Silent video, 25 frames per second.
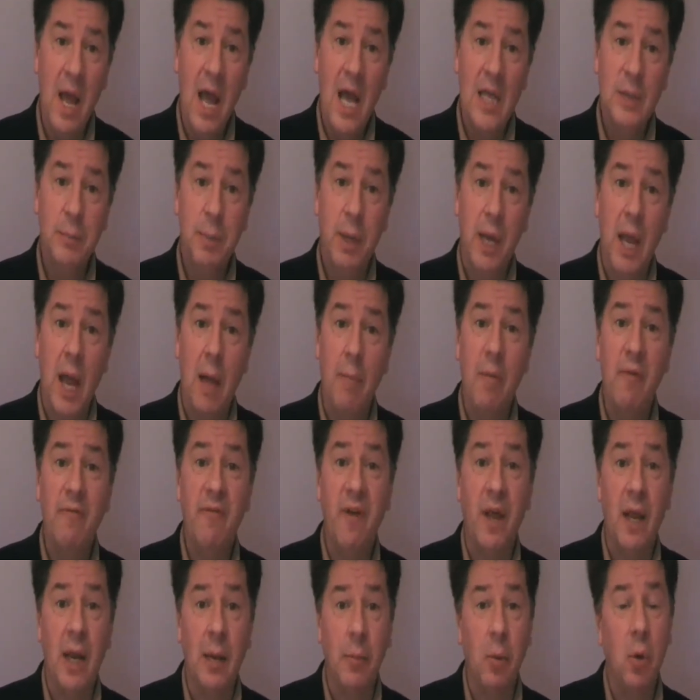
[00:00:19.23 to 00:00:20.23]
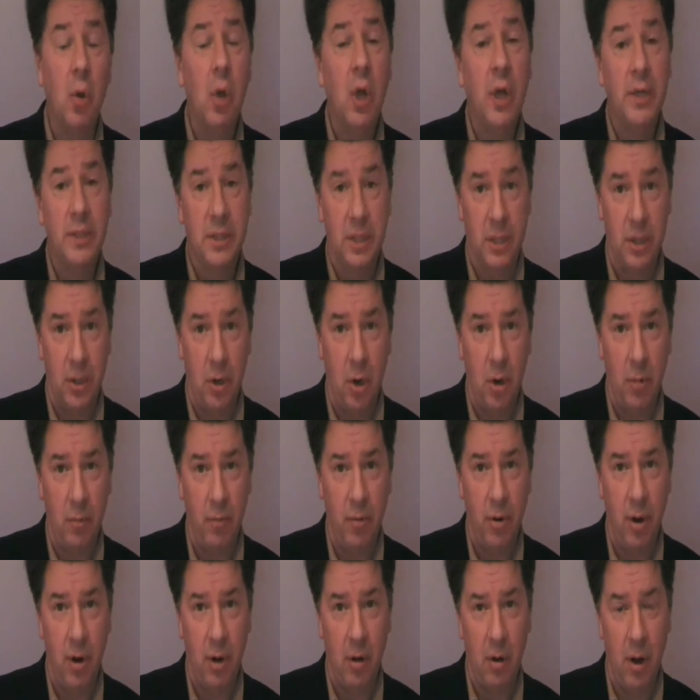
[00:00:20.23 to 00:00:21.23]
has become available to the
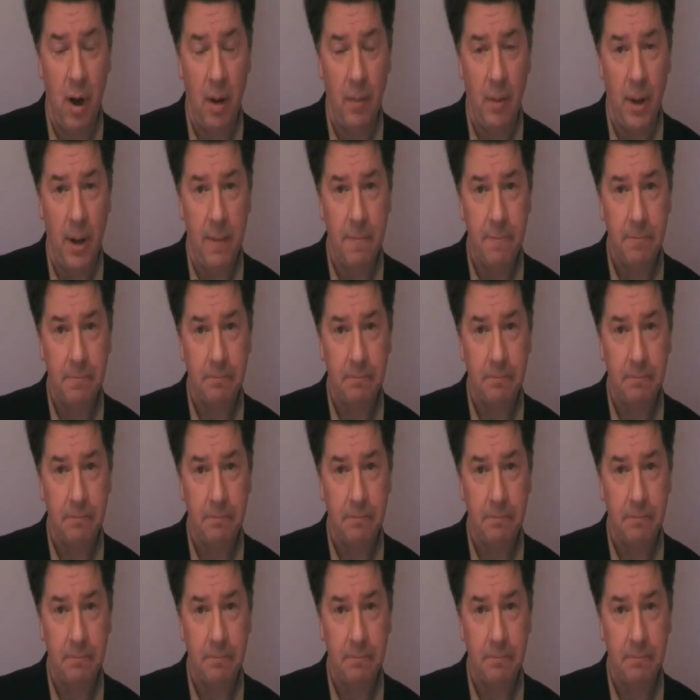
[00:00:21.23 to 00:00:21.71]
non-programmer.